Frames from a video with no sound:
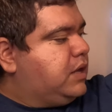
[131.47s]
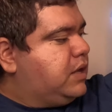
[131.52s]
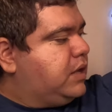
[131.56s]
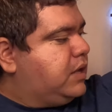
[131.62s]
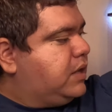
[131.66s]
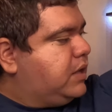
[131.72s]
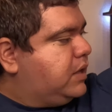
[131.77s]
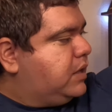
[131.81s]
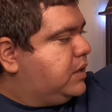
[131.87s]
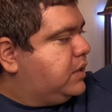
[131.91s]

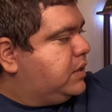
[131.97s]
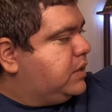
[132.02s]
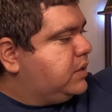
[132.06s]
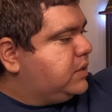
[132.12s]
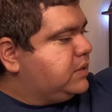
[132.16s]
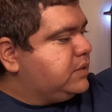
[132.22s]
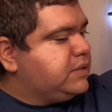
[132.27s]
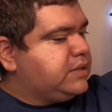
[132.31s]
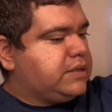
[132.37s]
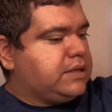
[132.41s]

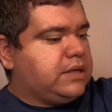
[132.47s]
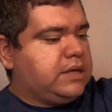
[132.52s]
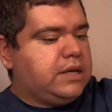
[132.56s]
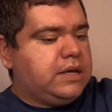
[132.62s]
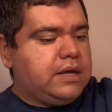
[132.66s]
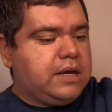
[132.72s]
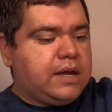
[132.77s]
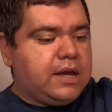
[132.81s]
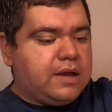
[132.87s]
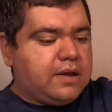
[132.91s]
And
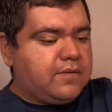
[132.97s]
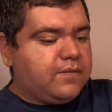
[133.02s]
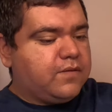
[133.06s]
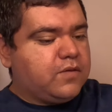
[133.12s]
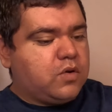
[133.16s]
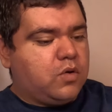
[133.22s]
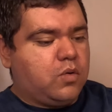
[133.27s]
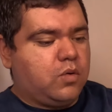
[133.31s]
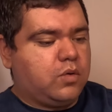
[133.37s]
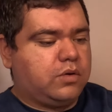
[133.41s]
of
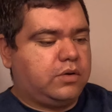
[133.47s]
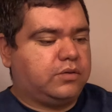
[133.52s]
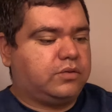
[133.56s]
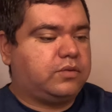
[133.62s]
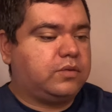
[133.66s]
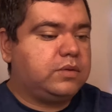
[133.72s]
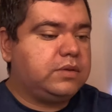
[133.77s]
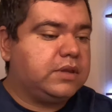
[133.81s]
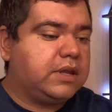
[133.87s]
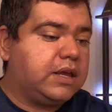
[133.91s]

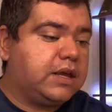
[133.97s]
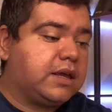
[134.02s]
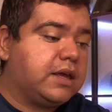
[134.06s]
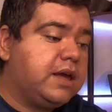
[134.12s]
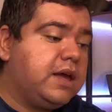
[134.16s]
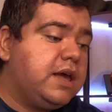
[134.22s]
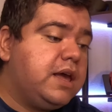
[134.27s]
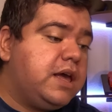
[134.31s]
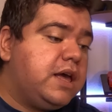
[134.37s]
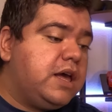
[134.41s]
course, I'm like,
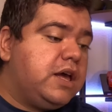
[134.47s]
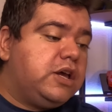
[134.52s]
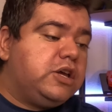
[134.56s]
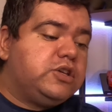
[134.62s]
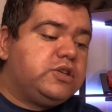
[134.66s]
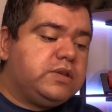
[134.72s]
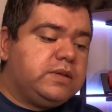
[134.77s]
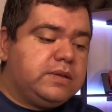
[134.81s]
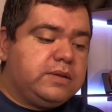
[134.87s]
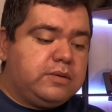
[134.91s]

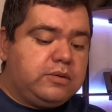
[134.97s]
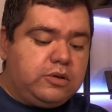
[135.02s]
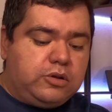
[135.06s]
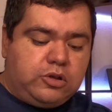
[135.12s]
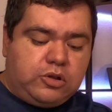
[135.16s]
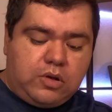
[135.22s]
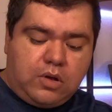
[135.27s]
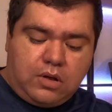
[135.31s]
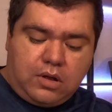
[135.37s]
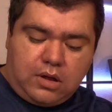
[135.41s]

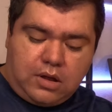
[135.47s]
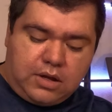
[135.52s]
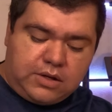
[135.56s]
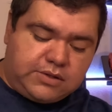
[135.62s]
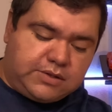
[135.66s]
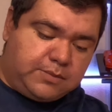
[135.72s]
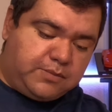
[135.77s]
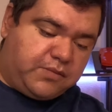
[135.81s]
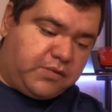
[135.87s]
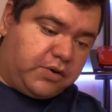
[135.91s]

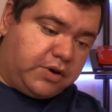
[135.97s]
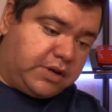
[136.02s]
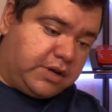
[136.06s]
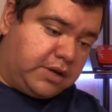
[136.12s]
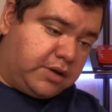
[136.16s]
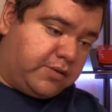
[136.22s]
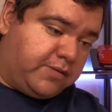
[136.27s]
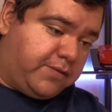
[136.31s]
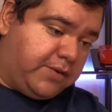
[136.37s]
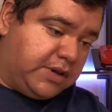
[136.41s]
awesome
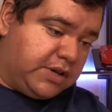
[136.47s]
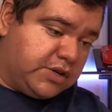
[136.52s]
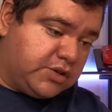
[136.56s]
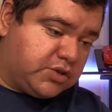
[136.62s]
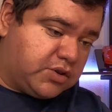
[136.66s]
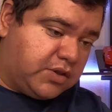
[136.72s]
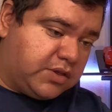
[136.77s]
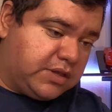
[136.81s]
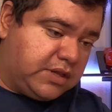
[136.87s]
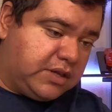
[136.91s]
freaking
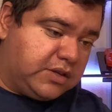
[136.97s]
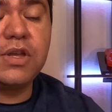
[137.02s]
finish on these.